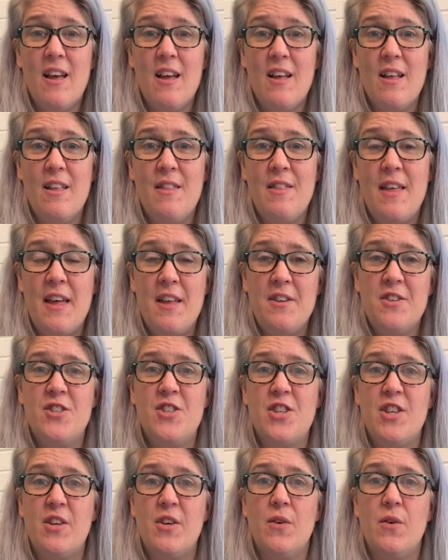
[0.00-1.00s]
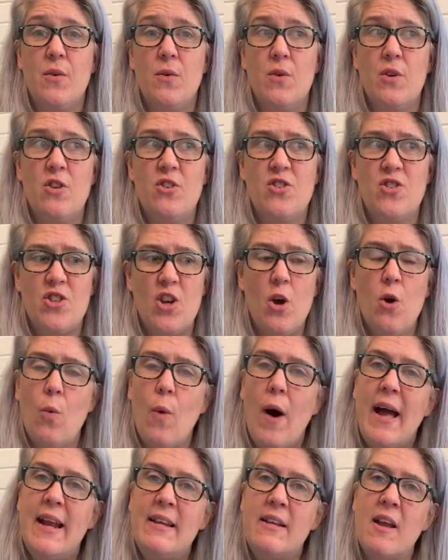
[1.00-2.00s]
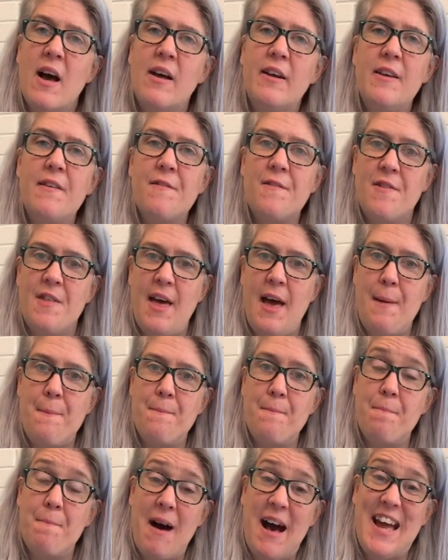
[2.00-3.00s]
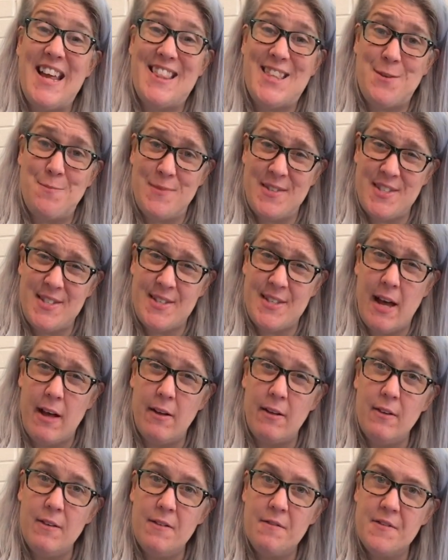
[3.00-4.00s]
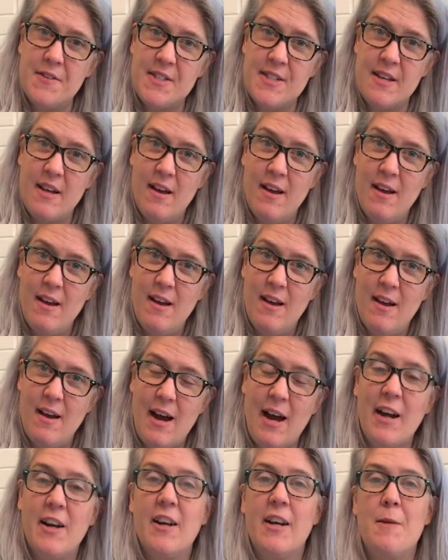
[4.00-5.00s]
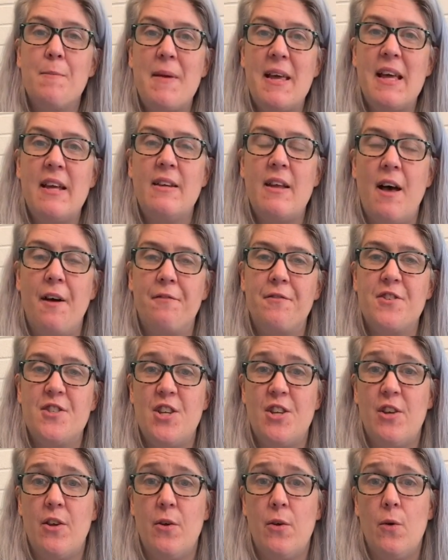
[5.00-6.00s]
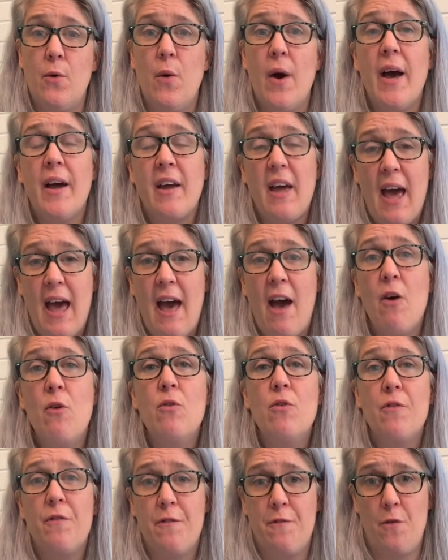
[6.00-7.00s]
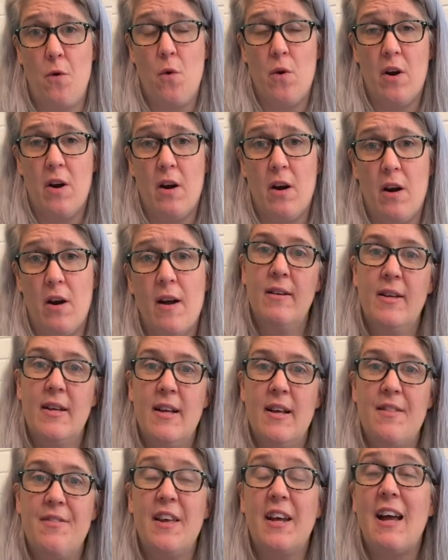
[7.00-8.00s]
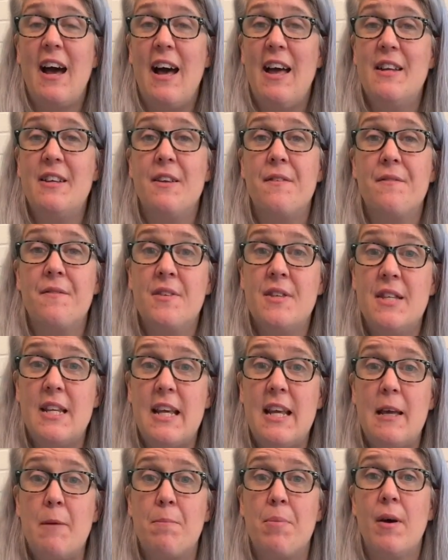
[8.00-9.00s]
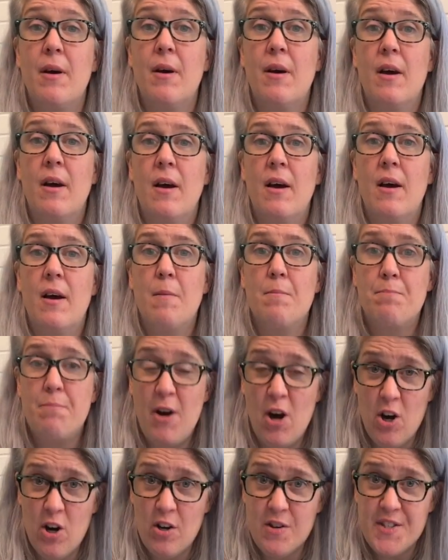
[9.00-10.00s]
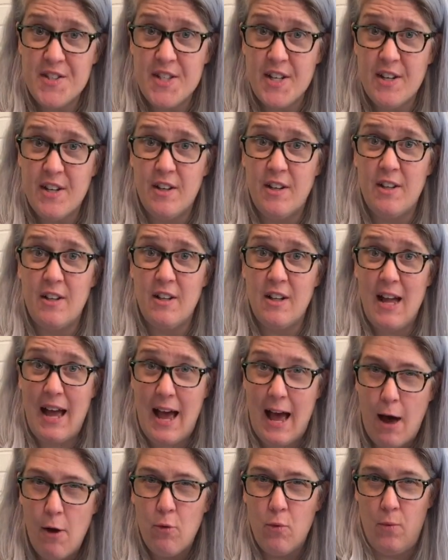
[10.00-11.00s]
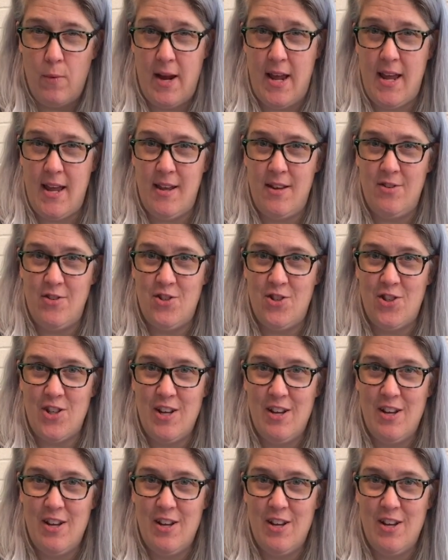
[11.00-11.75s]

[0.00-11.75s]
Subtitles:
then to show why none of them by themselves are going to be enough to account for the kind of deep personal outrage